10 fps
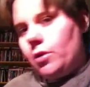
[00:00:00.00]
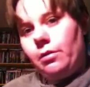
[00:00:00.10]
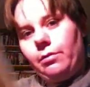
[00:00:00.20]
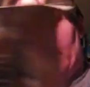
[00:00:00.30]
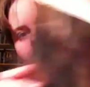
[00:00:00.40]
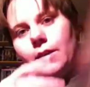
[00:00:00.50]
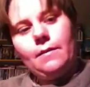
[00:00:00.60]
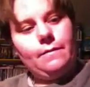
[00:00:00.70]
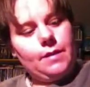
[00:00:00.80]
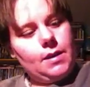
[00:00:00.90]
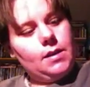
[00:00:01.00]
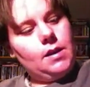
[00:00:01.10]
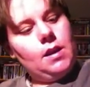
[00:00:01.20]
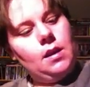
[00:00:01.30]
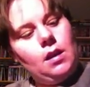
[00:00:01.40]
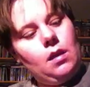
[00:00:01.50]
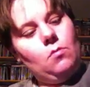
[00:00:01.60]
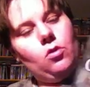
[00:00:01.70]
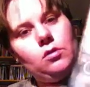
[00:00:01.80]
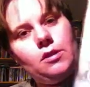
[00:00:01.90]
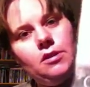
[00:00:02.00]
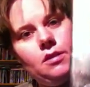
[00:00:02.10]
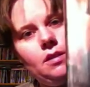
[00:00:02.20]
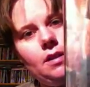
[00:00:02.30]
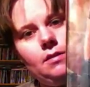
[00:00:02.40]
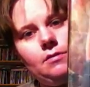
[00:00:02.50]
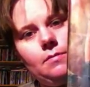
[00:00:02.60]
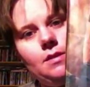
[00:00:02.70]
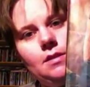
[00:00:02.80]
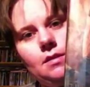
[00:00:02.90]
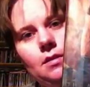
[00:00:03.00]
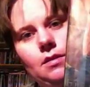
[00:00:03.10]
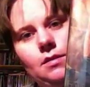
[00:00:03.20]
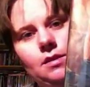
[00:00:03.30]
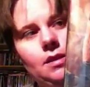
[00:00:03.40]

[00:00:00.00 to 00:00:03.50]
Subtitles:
book 3 of that Immortal Instruments, The